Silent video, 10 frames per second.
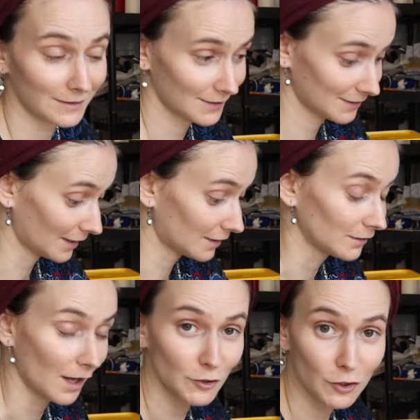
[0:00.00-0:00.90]

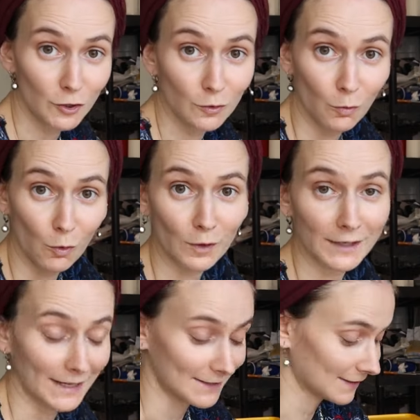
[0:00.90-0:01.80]
psychological war
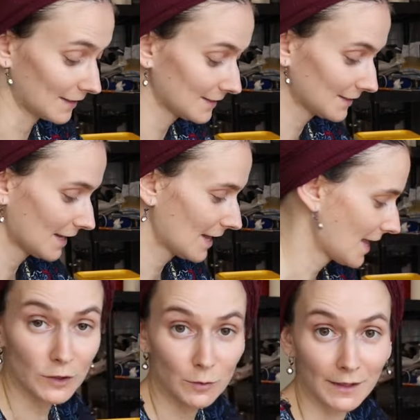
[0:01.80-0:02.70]
against us. Of
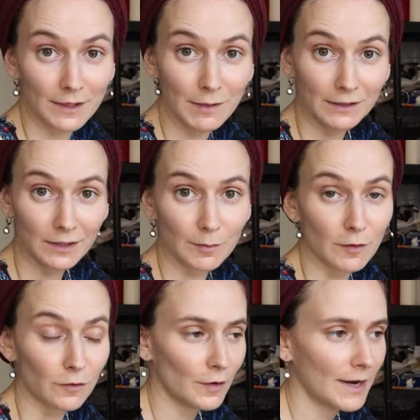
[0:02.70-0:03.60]
course, we're going to be a little bit
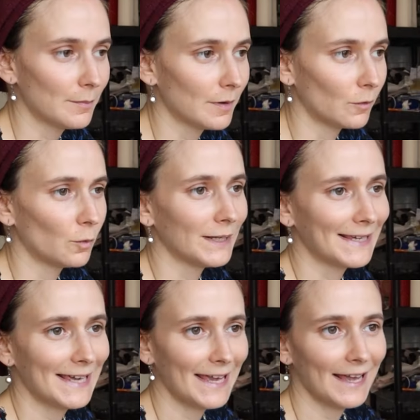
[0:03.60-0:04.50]
afraid, but we
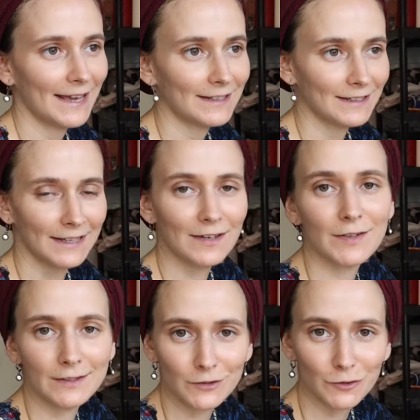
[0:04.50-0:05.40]
can't give
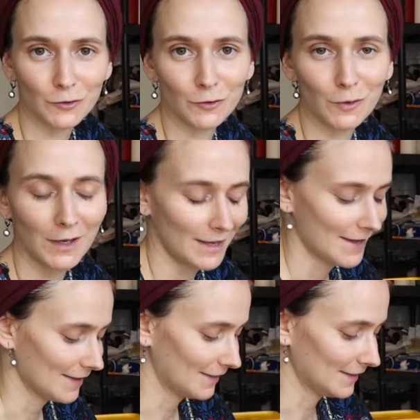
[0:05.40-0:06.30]
in to
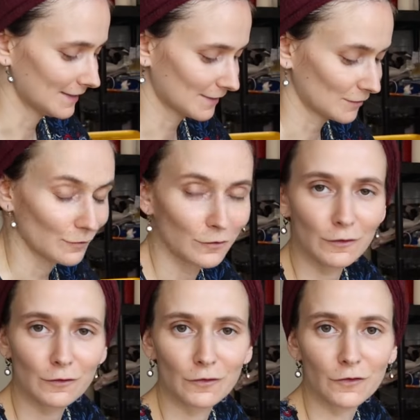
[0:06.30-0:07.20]
this
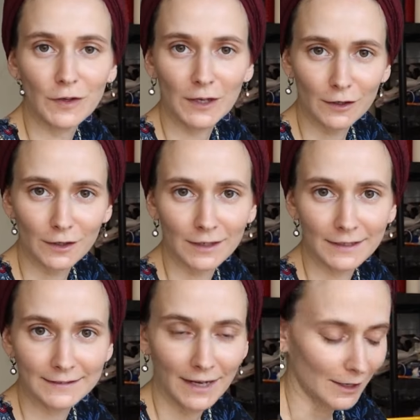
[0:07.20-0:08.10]
fear
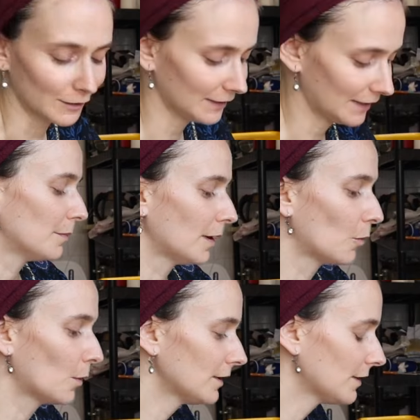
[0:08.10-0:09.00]
entirely.
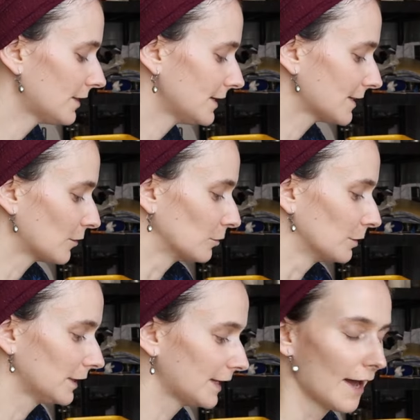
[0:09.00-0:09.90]
But one of the things that
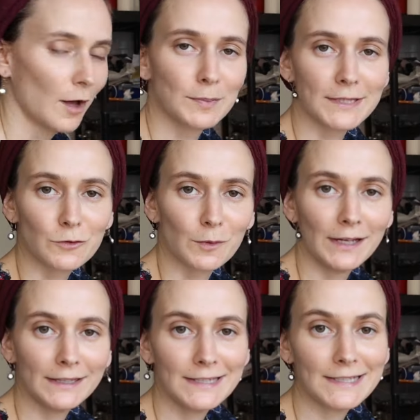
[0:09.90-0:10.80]
really helps
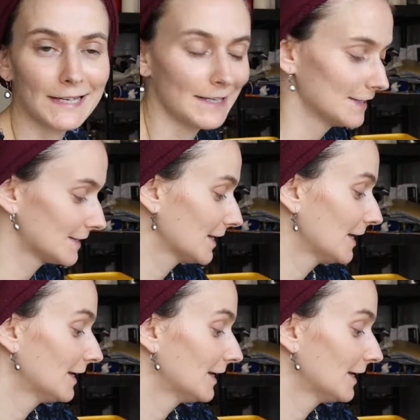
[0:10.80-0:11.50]
Israelis is